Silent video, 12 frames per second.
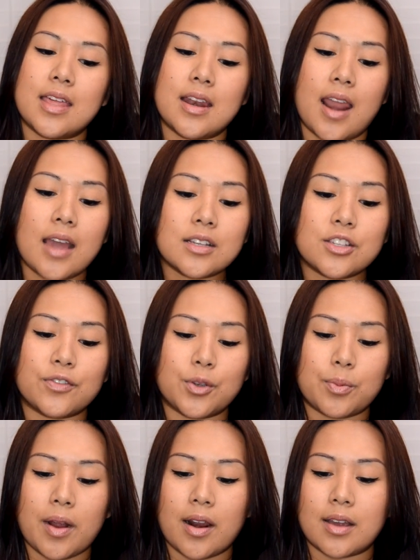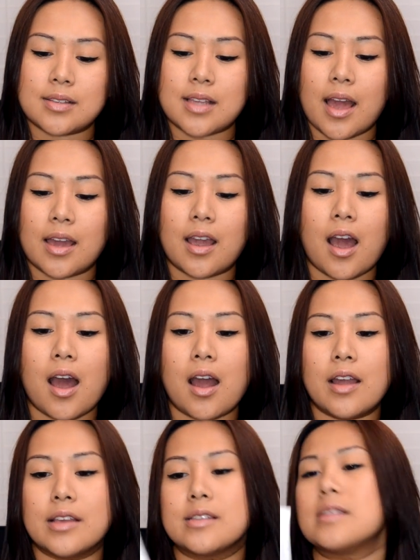the next few products I got
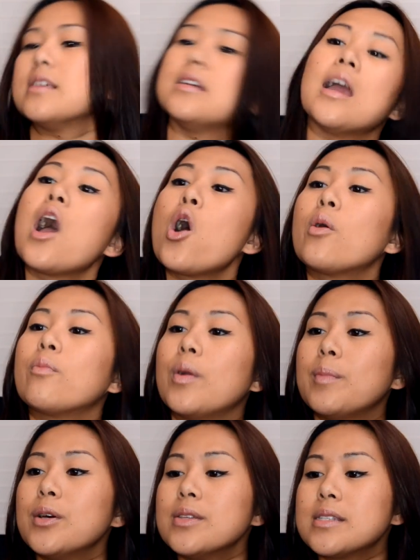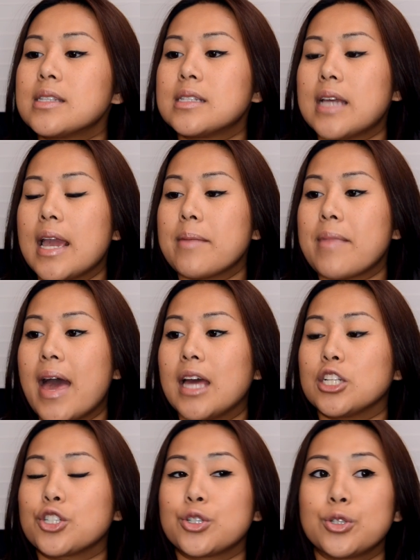is the Rimmel Stay
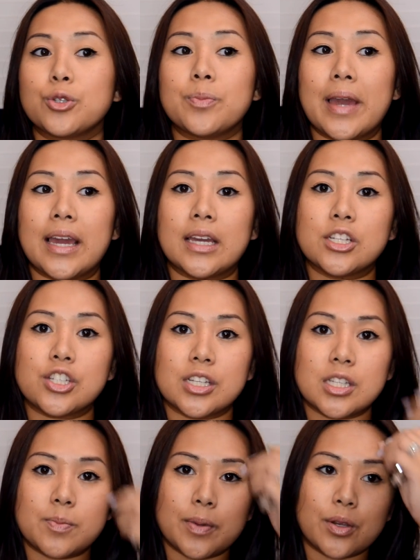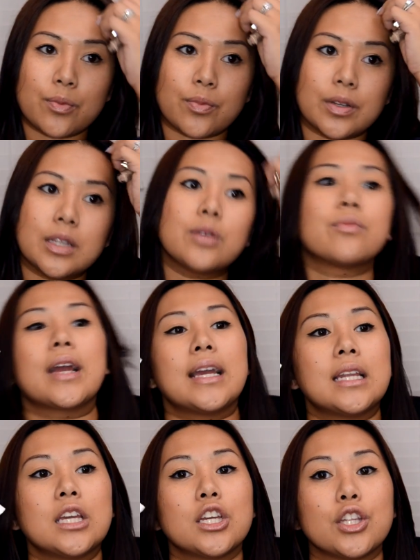Matte True Beige. It's been really
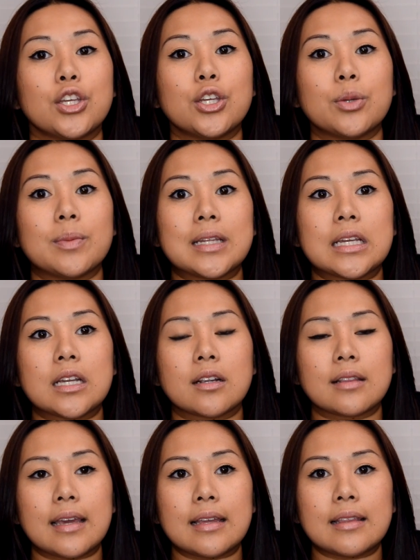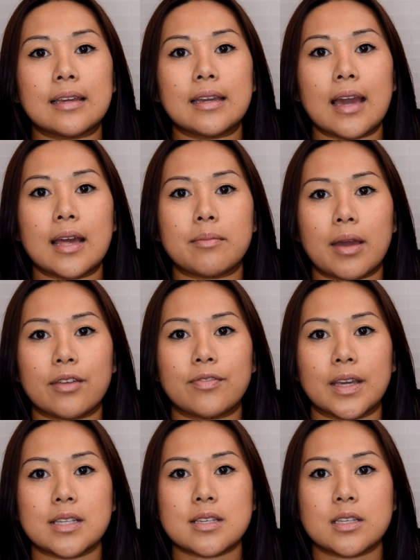rainy and humid here lately, and my
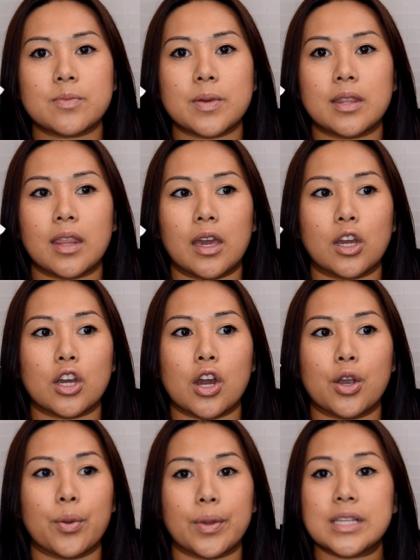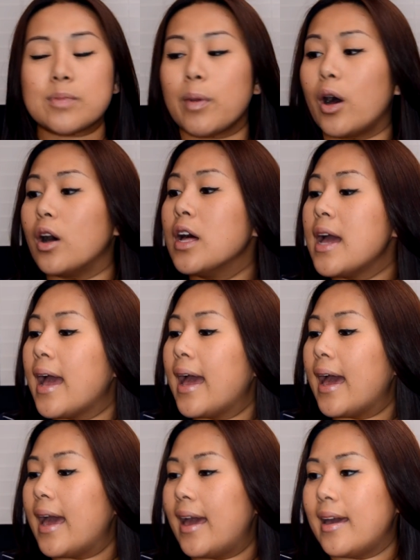face has been like a grease ball
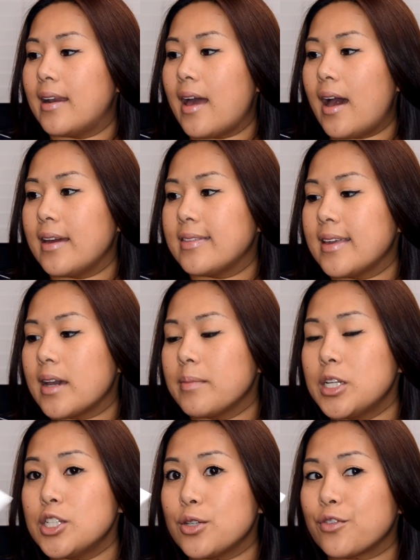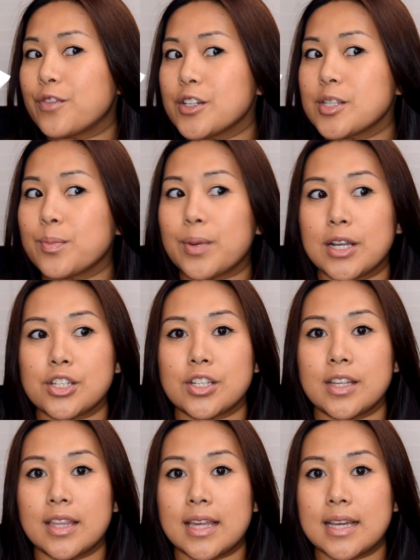and I think I'm going to do a first
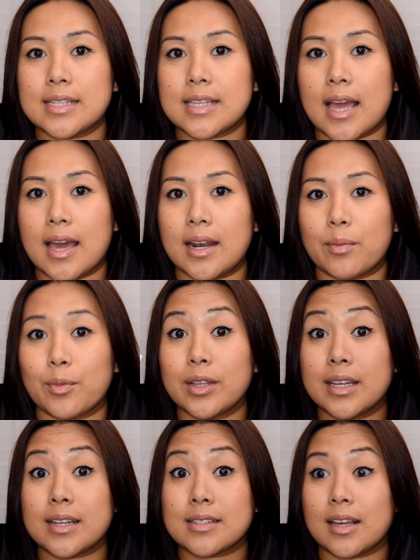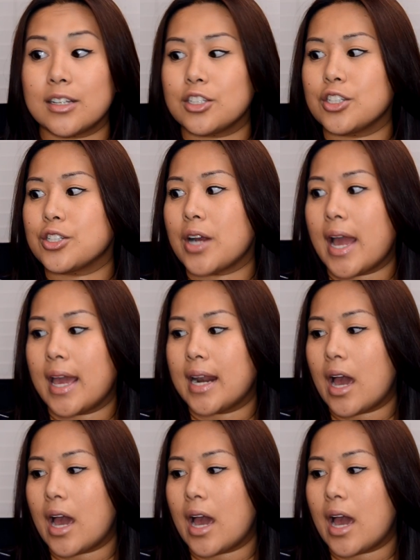impression of this and I'm really excited to try it